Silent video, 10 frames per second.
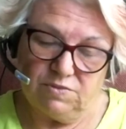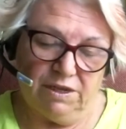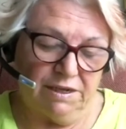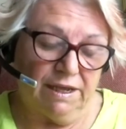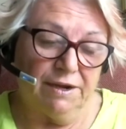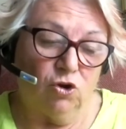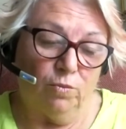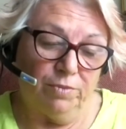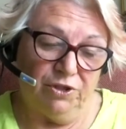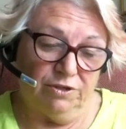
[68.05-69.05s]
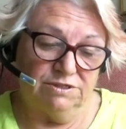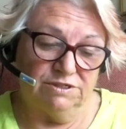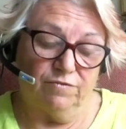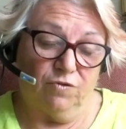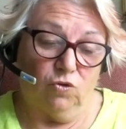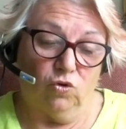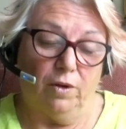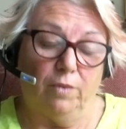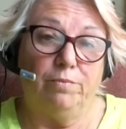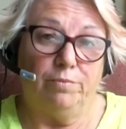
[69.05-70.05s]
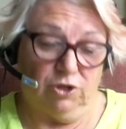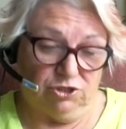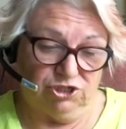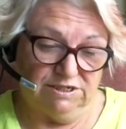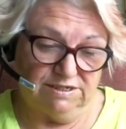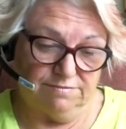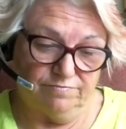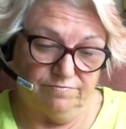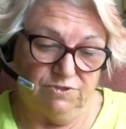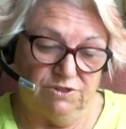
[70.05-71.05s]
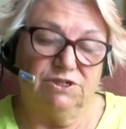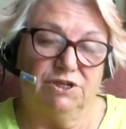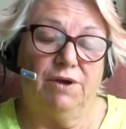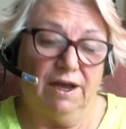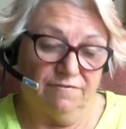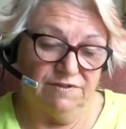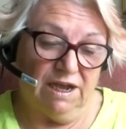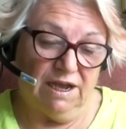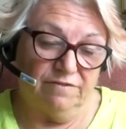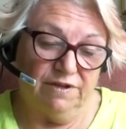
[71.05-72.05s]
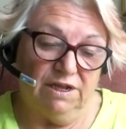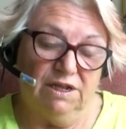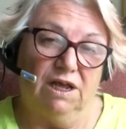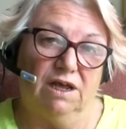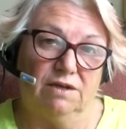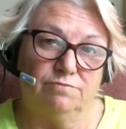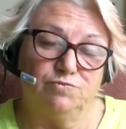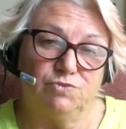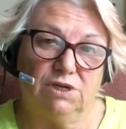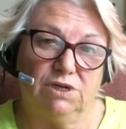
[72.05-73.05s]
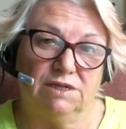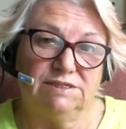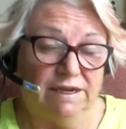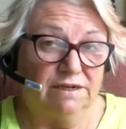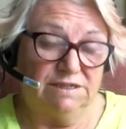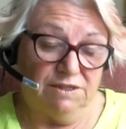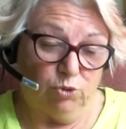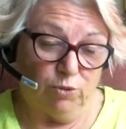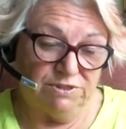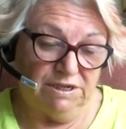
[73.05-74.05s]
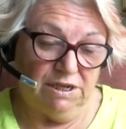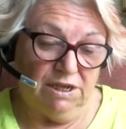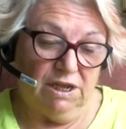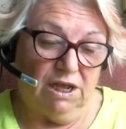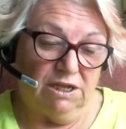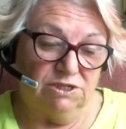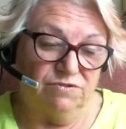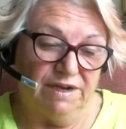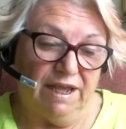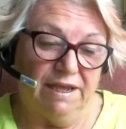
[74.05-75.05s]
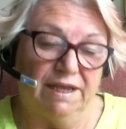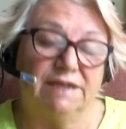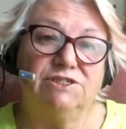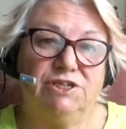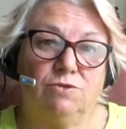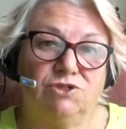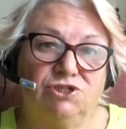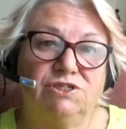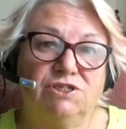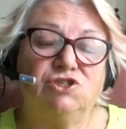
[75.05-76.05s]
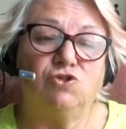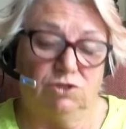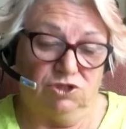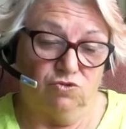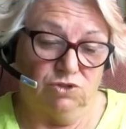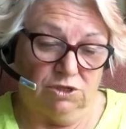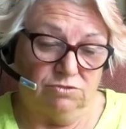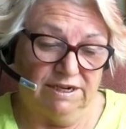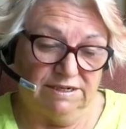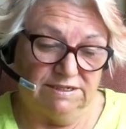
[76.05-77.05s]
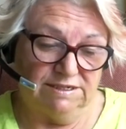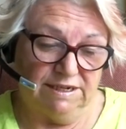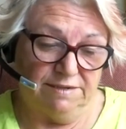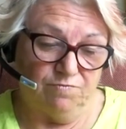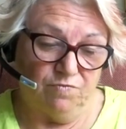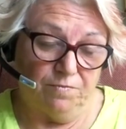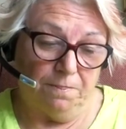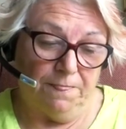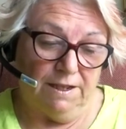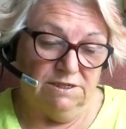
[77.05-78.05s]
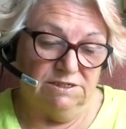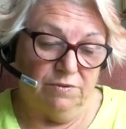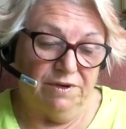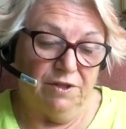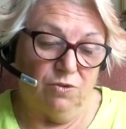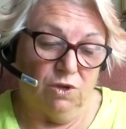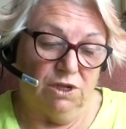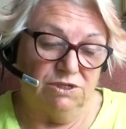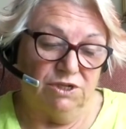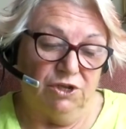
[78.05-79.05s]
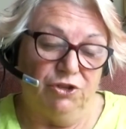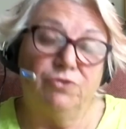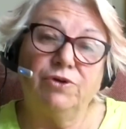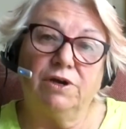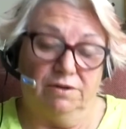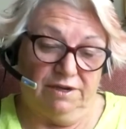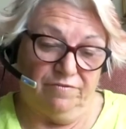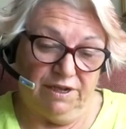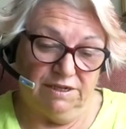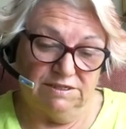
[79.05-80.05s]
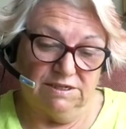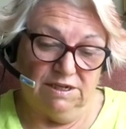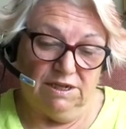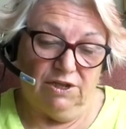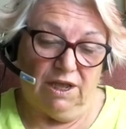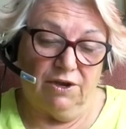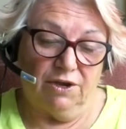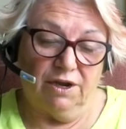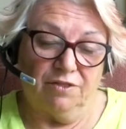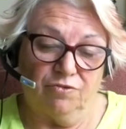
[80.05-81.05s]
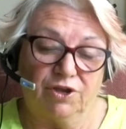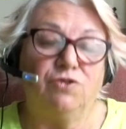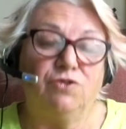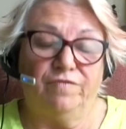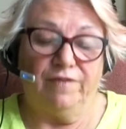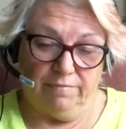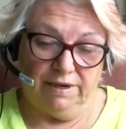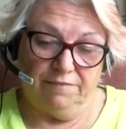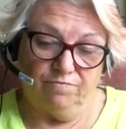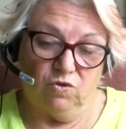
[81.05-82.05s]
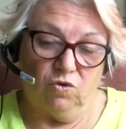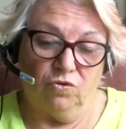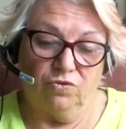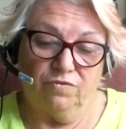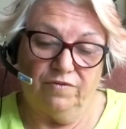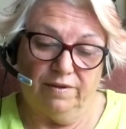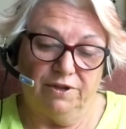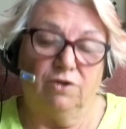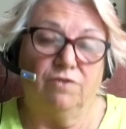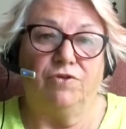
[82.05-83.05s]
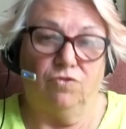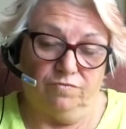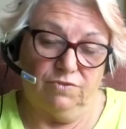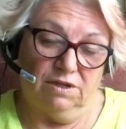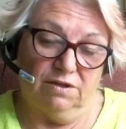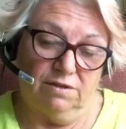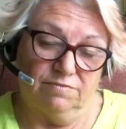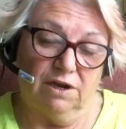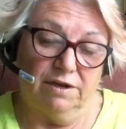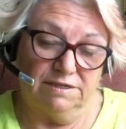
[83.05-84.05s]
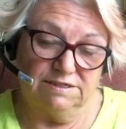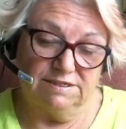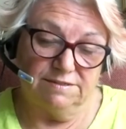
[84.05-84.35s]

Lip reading: It cannot be used for purchase. So you have to have a tenant in the property under an ASU, which is an assured short-term tenancy. So in other words, you can't live in it, and neither can your family or your family of your clients.